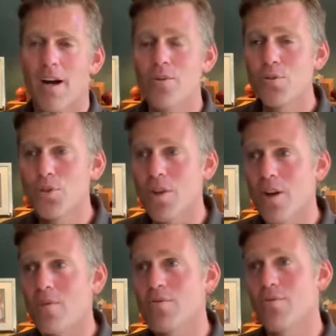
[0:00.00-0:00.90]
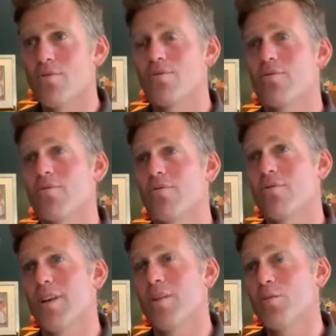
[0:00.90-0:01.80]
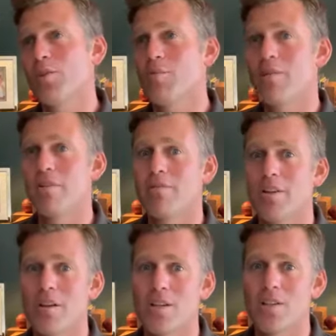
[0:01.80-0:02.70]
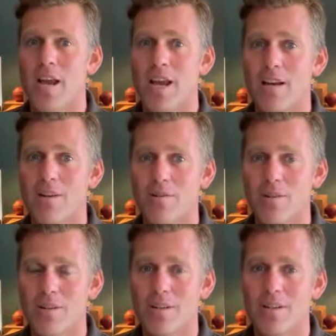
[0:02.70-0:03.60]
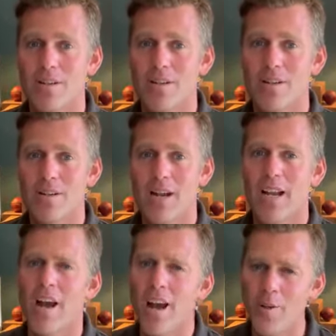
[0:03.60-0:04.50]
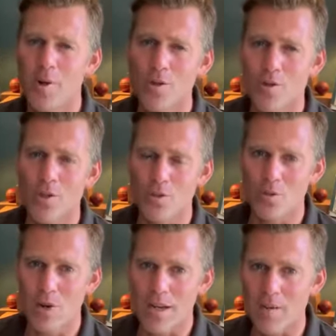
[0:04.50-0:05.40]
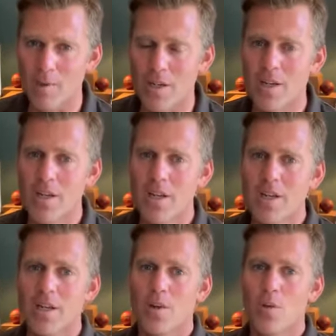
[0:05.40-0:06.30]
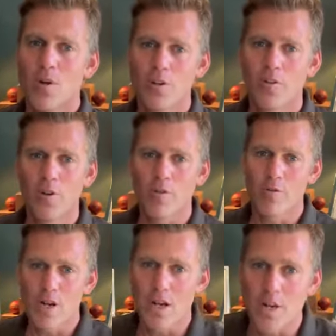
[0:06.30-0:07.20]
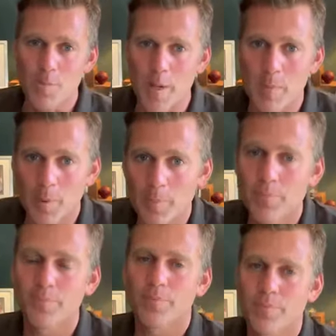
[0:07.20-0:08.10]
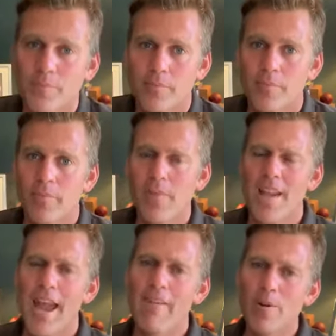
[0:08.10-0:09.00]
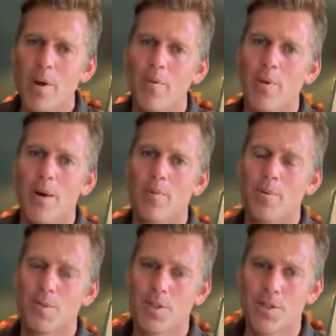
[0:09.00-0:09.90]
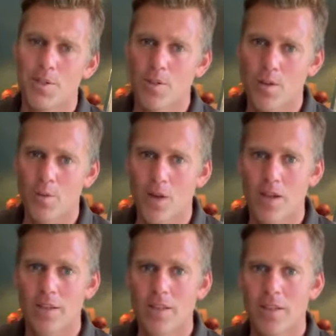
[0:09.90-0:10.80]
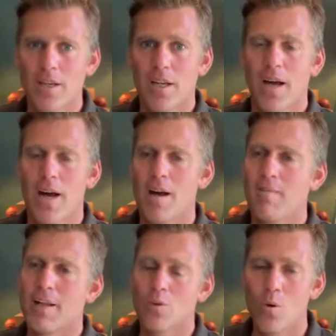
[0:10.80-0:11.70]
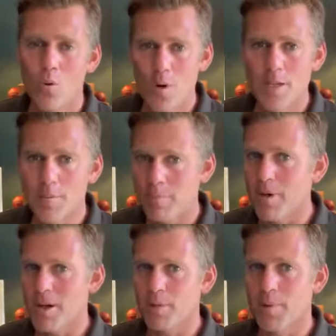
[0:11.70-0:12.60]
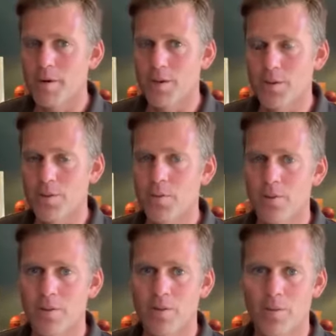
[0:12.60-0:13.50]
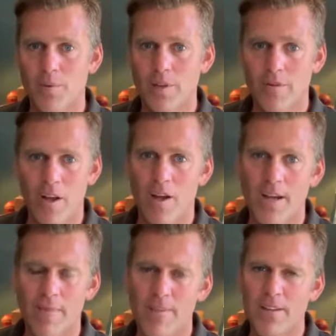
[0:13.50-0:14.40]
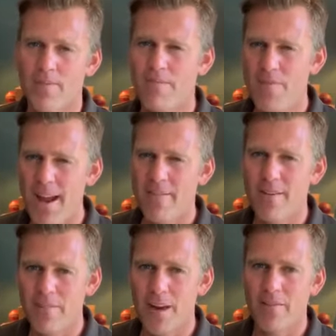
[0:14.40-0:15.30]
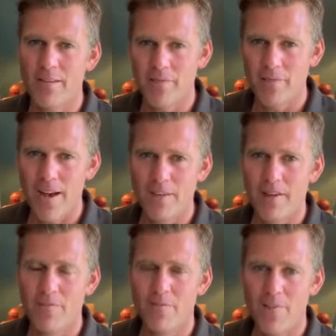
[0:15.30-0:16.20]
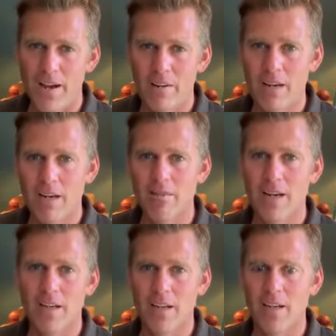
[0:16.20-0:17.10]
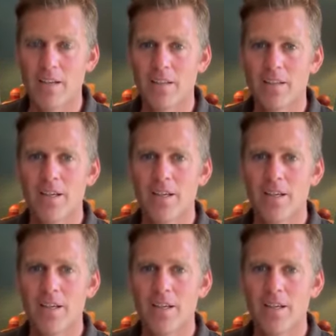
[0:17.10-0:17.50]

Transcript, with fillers: I also, it also made me realize how, and I hope I knew this already, but the world is full of really nice people. Everywhere we went, we were treated so well. Uh, that's always been my experience with, with flying. It's very, very, very, very irregular